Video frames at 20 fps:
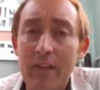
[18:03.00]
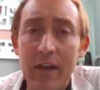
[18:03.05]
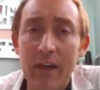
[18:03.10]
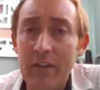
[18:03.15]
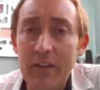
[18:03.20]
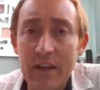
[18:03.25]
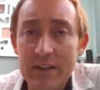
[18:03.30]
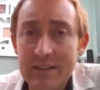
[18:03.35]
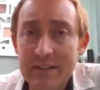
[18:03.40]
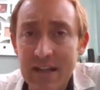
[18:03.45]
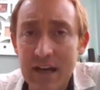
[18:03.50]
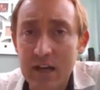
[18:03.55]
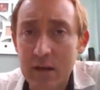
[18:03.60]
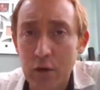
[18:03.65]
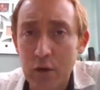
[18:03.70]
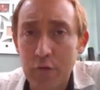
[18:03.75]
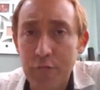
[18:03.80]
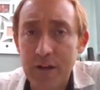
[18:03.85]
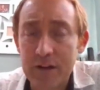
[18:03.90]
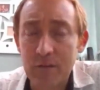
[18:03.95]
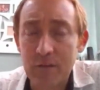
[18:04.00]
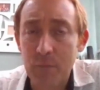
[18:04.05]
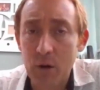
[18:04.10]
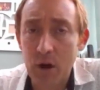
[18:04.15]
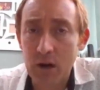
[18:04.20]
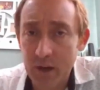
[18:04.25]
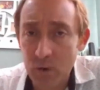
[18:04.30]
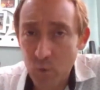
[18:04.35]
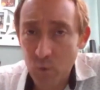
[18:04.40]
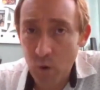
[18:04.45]
that's not going to affect the
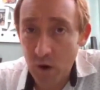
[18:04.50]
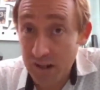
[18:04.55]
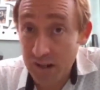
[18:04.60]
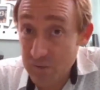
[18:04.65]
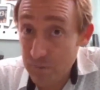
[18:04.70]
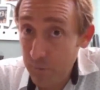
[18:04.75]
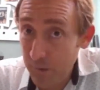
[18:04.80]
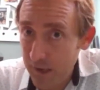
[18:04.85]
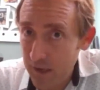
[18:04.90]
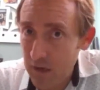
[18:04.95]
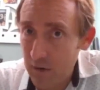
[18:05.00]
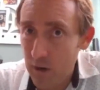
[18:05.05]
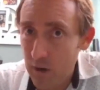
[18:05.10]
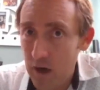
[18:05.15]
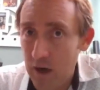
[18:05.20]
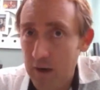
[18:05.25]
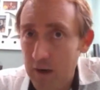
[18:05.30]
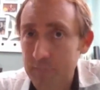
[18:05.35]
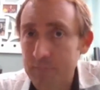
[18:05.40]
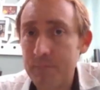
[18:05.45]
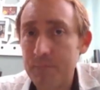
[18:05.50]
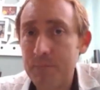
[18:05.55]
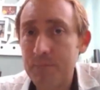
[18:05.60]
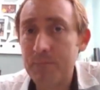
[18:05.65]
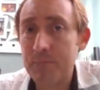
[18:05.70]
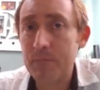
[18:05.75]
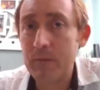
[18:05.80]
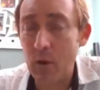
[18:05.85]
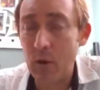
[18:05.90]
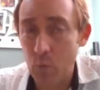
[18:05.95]
market. Whereas Panama,
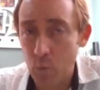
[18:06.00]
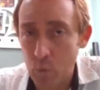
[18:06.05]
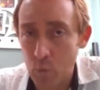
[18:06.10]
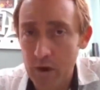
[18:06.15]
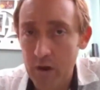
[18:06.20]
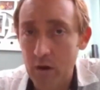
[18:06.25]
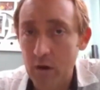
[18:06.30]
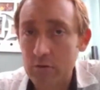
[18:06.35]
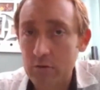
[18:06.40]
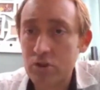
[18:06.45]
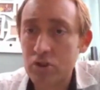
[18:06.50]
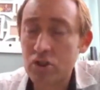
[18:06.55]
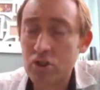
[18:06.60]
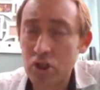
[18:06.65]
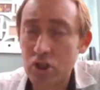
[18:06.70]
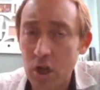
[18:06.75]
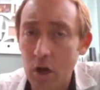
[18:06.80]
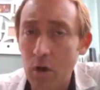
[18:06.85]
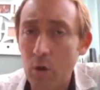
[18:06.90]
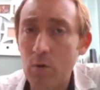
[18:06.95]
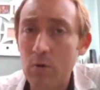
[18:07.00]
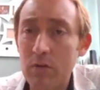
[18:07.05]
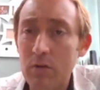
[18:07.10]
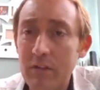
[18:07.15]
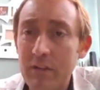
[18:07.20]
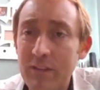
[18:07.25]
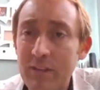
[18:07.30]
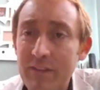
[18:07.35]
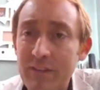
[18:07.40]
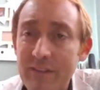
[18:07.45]
it will. So
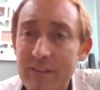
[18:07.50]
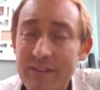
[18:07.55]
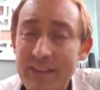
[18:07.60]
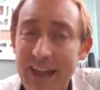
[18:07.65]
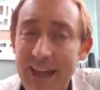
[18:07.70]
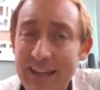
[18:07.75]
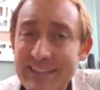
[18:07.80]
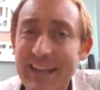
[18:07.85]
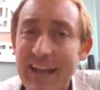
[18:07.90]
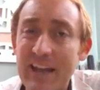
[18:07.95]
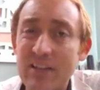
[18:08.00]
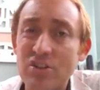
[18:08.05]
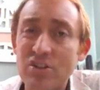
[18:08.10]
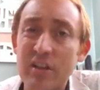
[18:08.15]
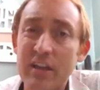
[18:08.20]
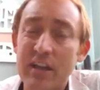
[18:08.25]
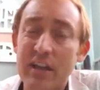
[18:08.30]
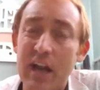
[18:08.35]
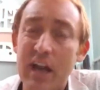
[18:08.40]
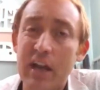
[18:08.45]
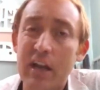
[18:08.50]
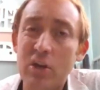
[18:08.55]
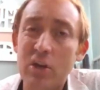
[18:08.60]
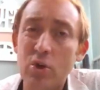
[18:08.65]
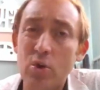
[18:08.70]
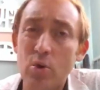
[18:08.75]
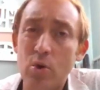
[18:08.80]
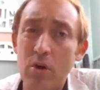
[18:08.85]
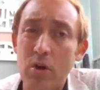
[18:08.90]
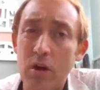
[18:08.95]
that's actually kind of
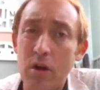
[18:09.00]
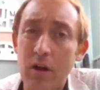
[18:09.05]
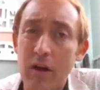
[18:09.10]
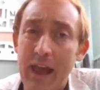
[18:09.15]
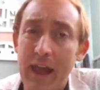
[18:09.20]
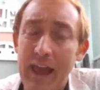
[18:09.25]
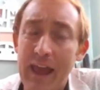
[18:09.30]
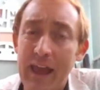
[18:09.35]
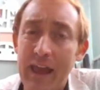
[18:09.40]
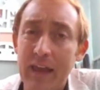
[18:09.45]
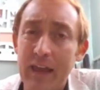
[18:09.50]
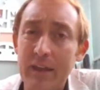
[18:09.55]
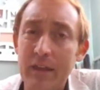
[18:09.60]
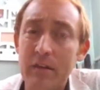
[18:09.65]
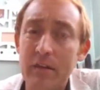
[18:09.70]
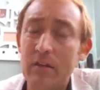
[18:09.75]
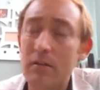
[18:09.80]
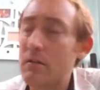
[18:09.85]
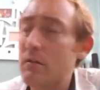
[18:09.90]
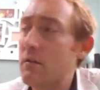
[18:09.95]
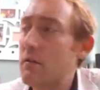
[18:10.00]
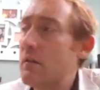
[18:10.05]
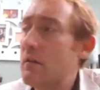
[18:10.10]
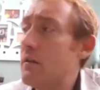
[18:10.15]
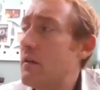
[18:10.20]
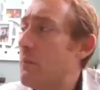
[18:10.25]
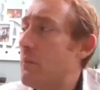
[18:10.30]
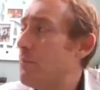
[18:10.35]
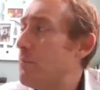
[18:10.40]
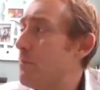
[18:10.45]
cool and
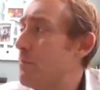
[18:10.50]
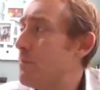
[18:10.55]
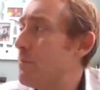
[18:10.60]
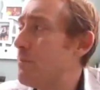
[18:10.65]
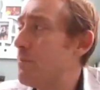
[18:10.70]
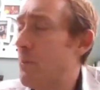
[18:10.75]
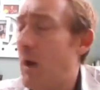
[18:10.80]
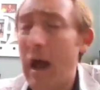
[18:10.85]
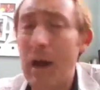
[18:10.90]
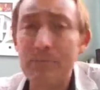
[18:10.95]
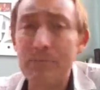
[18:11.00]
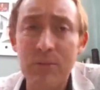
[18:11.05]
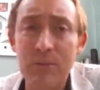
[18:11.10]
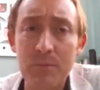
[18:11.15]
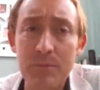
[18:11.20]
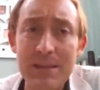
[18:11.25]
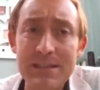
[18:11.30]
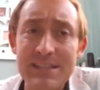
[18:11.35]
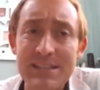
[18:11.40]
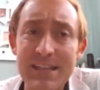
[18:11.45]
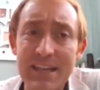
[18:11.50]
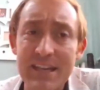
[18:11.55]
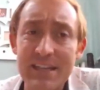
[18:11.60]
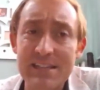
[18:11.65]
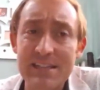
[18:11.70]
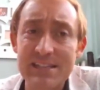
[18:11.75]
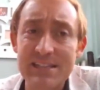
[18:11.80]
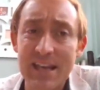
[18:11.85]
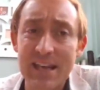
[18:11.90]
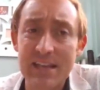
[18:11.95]
optimistic
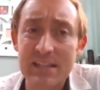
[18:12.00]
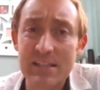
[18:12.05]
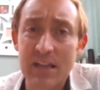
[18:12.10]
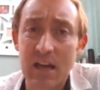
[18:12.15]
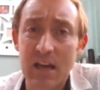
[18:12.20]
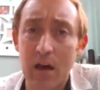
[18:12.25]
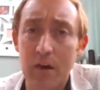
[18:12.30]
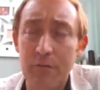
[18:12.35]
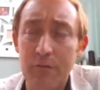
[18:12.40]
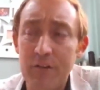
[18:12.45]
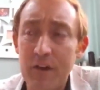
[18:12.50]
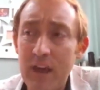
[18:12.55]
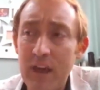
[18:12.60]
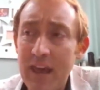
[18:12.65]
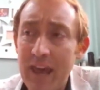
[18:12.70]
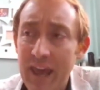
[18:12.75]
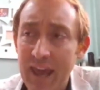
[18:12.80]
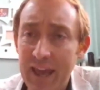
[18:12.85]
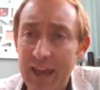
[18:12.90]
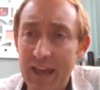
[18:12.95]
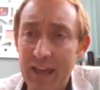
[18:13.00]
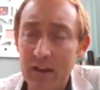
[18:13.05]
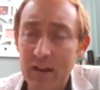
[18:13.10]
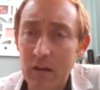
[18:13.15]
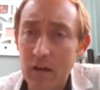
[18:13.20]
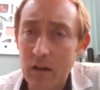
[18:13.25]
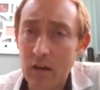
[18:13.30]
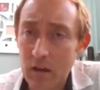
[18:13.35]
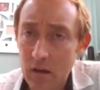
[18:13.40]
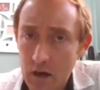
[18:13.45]
in the sense of,
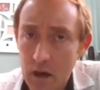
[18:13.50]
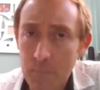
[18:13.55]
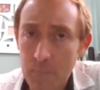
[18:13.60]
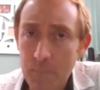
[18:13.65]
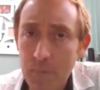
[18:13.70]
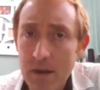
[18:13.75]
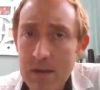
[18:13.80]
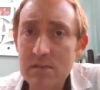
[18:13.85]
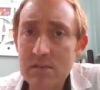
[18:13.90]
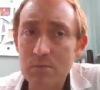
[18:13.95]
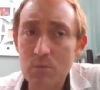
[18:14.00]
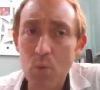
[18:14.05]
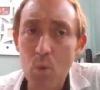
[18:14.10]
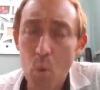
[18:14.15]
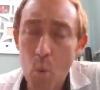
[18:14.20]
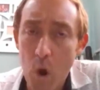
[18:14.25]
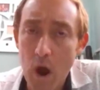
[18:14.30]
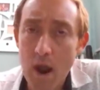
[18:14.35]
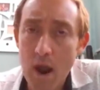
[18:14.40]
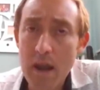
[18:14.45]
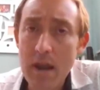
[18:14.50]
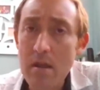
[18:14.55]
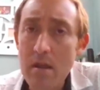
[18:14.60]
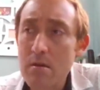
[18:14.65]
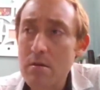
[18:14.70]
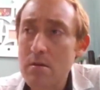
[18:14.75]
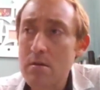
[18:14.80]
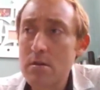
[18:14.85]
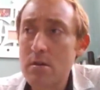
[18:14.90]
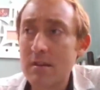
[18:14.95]
hey, companies, one
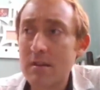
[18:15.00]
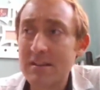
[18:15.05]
